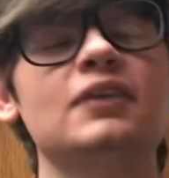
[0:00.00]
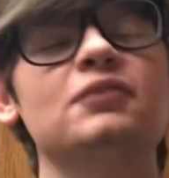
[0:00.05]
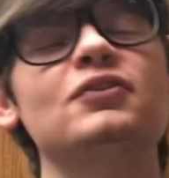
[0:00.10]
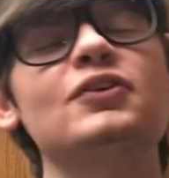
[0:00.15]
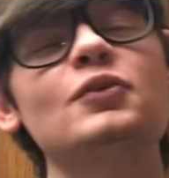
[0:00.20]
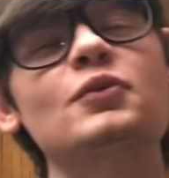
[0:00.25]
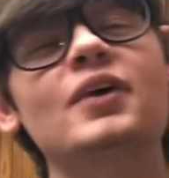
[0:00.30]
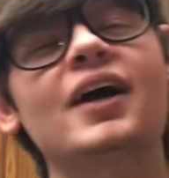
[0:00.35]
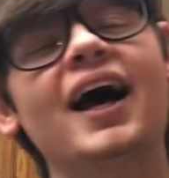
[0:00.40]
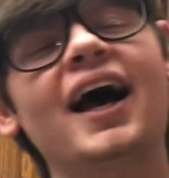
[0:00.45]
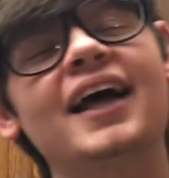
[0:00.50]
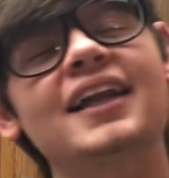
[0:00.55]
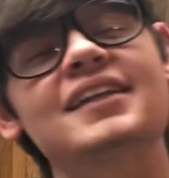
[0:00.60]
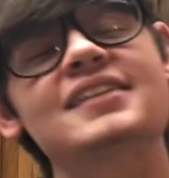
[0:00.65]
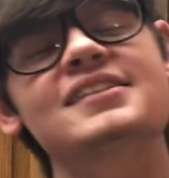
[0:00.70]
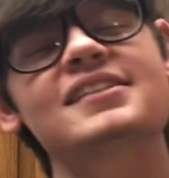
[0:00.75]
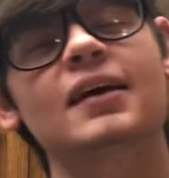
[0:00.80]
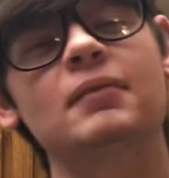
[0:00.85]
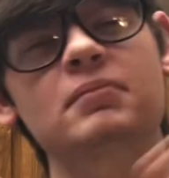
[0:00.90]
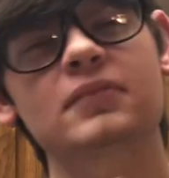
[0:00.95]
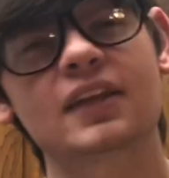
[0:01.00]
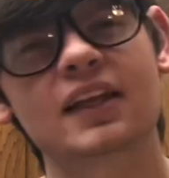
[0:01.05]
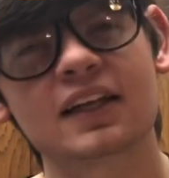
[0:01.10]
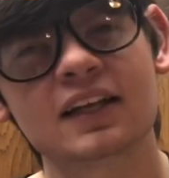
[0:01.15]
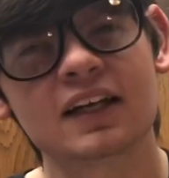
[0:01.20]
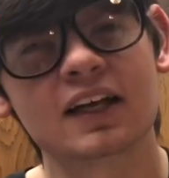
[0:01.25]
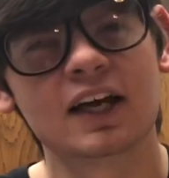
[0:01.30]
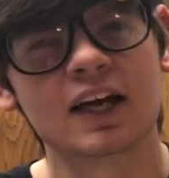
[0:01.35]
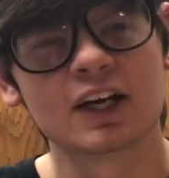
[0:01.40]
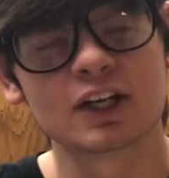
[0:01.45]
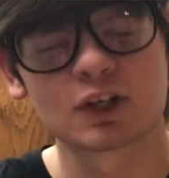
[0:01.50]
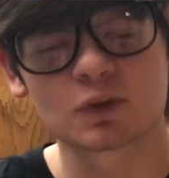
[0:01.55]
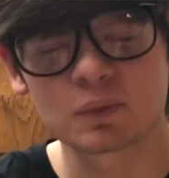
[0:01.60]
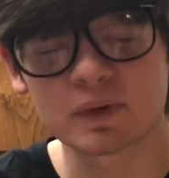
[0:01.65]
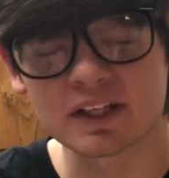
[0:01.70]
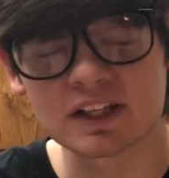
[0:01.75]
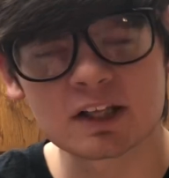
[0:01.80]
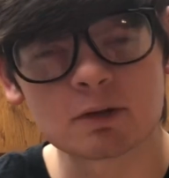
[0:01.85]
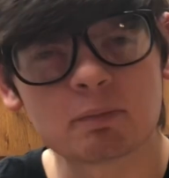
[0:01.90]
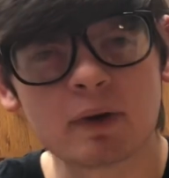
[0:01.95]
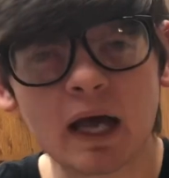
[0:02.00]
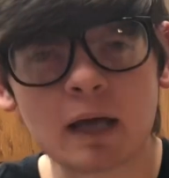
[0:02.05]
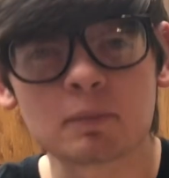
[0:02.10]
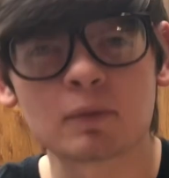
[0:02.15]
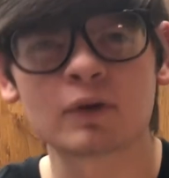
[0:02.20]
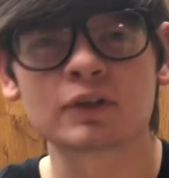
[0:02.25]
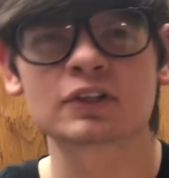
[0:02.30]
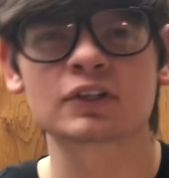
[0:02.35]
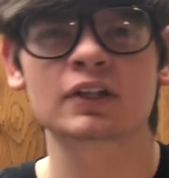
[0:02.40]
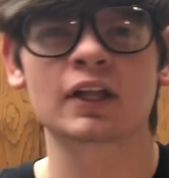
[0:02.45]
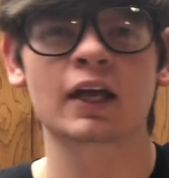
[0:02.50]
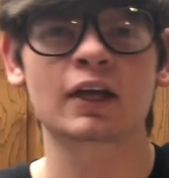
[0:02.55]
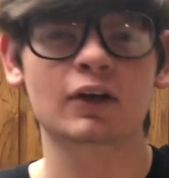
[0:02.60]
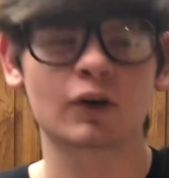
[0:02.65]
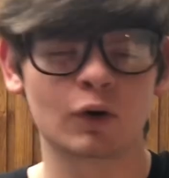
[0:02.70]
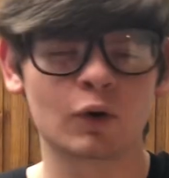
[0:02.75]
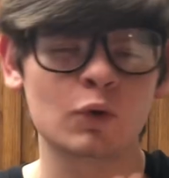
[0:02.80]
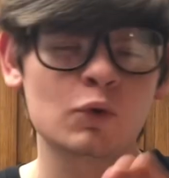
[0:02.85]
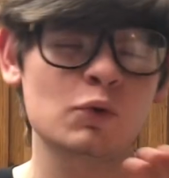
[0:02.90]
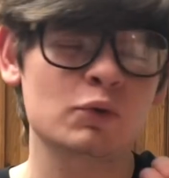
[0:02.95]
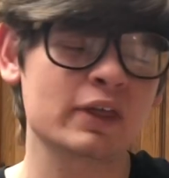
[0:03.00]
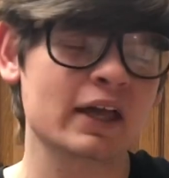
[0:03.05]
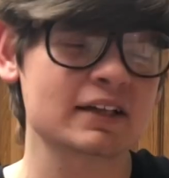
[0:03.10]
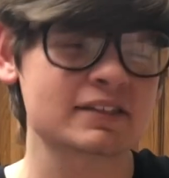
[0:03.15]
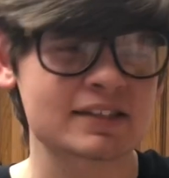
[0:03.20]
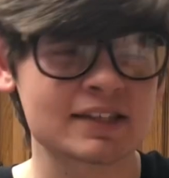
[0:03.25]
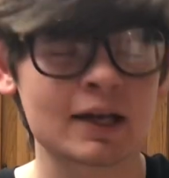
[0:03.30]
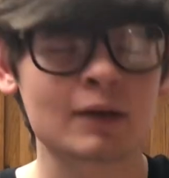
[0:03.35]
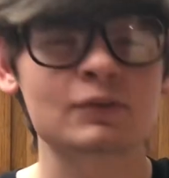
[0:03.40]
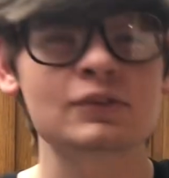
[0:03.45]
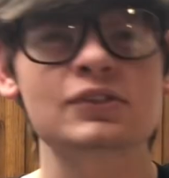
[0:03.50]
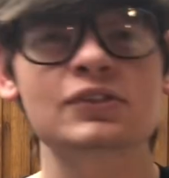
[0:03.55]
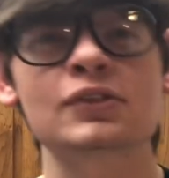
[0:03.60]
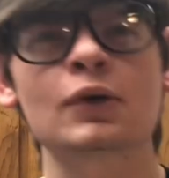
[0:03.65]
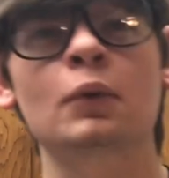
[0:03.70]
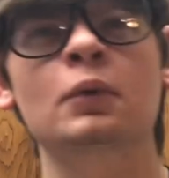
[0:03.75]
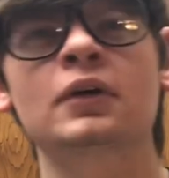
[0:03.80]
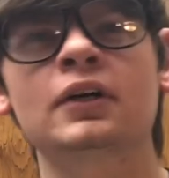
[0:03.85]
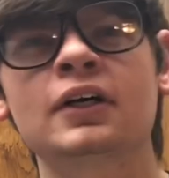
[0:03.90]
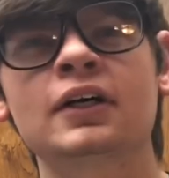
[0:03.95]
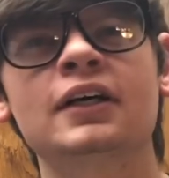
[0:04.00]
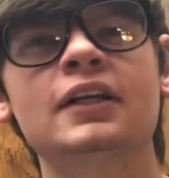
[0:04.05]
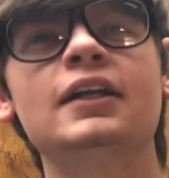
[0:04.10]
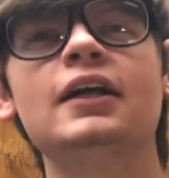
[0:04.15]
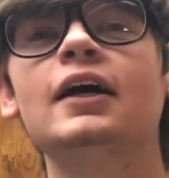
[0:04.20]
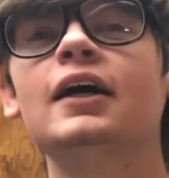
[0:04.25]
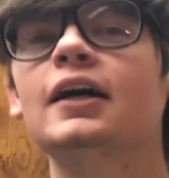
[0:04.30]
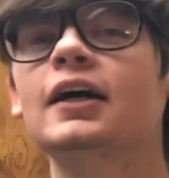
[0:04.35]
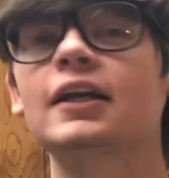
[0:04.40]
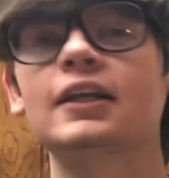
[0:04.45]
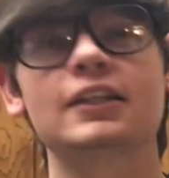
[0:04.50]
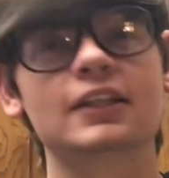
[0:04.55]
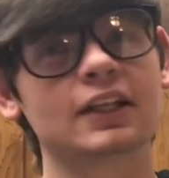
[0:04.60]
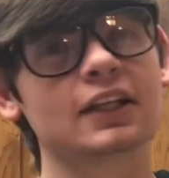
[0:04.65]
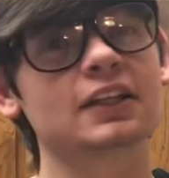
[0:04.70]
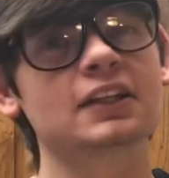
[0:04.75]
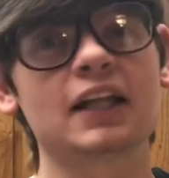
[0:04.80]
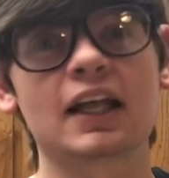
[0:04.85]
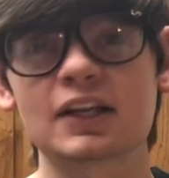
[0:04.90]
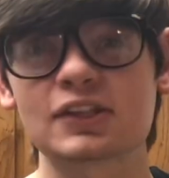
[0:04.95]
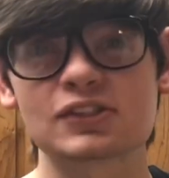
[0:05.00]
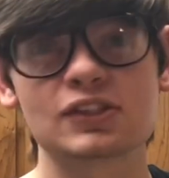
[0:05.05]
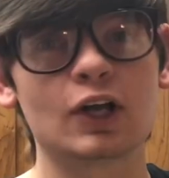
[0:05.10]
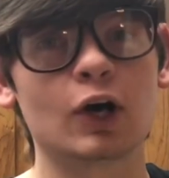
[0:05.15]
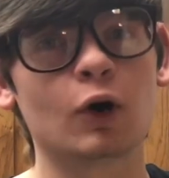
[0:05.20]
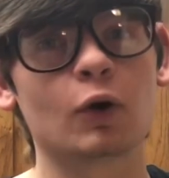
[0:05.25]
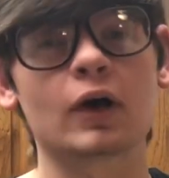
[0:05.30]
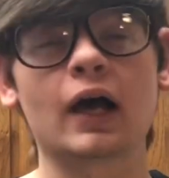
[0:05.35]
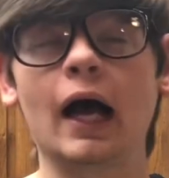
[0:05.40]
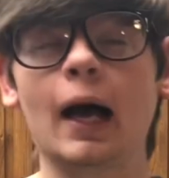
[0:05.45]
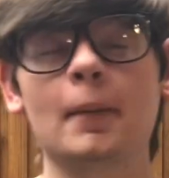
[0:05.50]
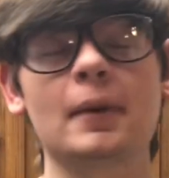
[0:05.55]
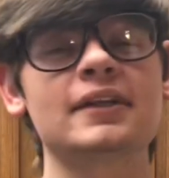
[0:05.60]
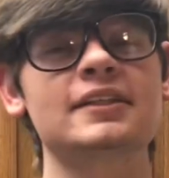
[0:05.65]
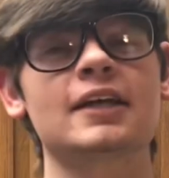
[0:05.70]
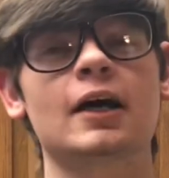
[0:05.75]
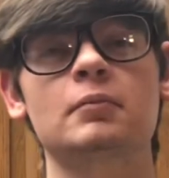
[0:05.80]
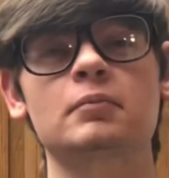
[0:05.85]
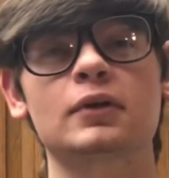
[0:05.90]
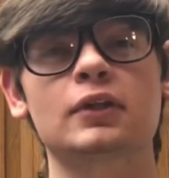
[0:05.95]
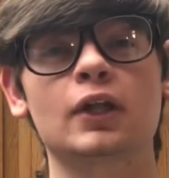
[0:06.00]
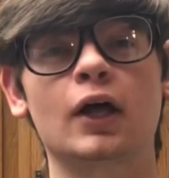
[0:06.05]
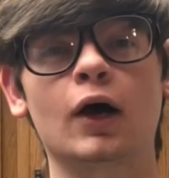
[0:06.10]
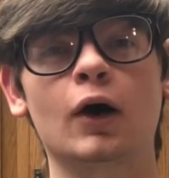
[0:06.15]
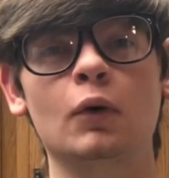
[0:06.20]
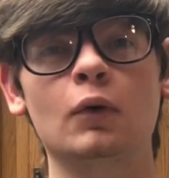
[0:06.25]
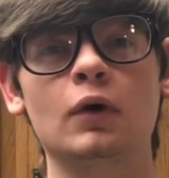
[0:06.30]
you got something, you're reading the Bible and you're like, oh, that sounds so good, let us know. Comment down below.